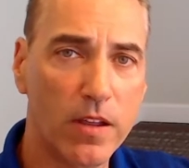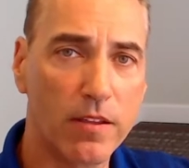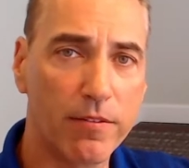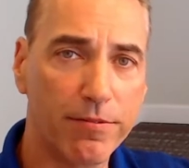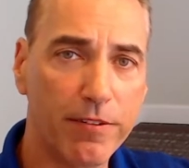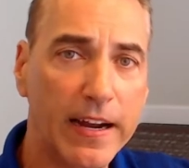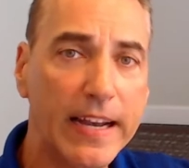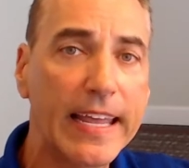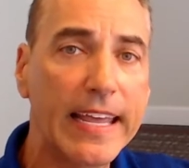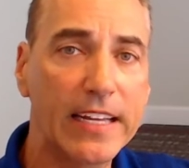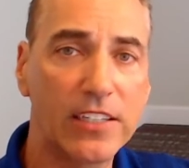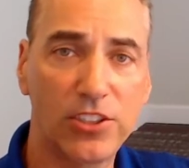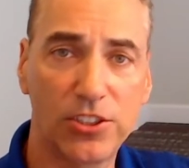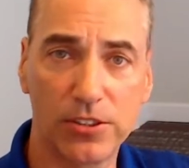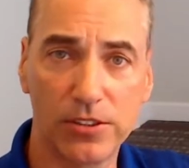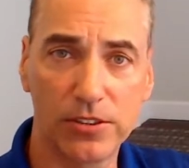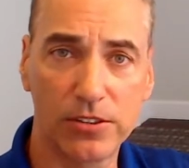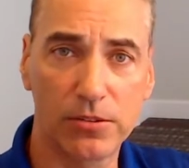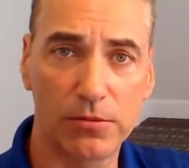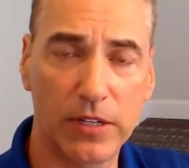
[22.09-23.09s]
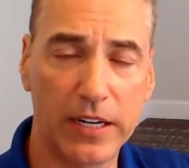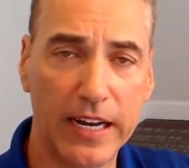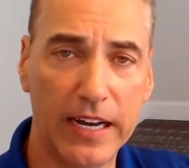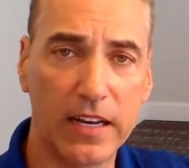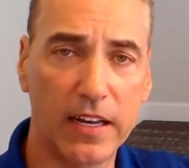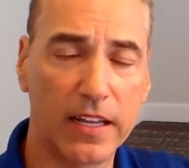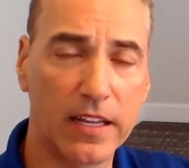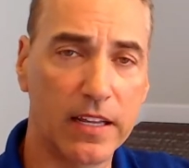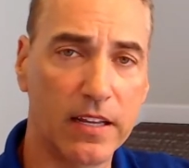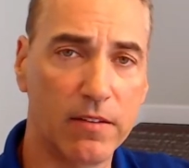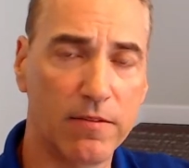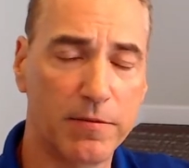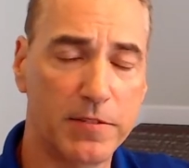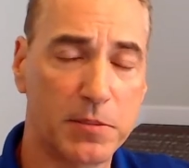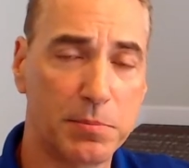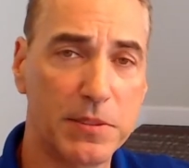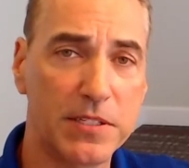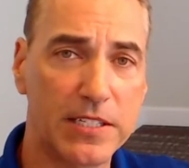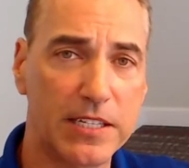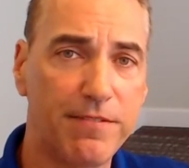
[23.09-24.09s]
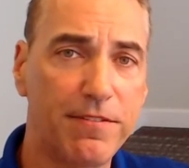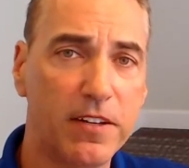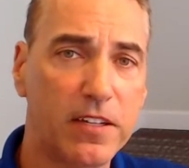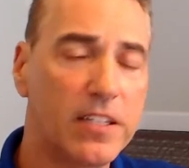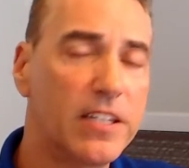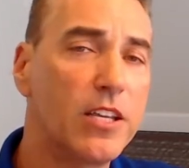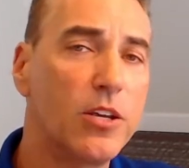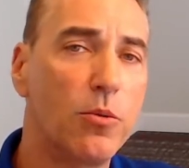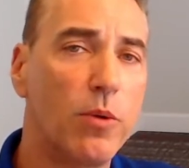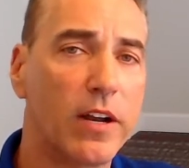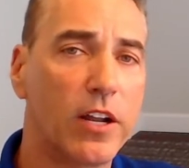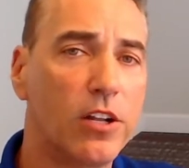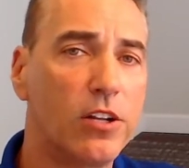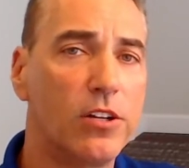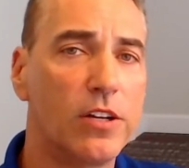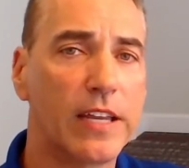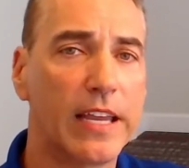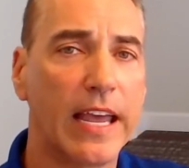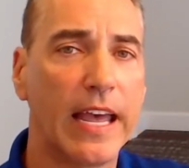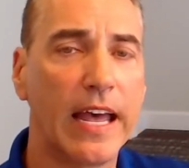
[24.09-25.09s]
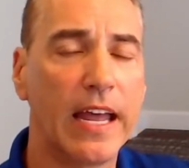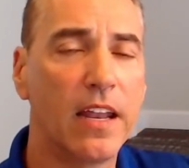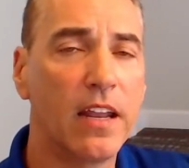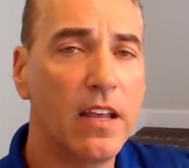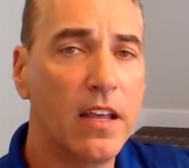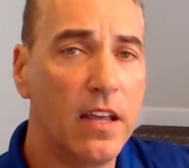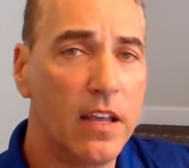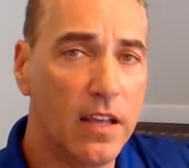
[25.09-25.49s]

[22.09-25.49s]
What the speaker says: financials, right? And specifically, you want to look at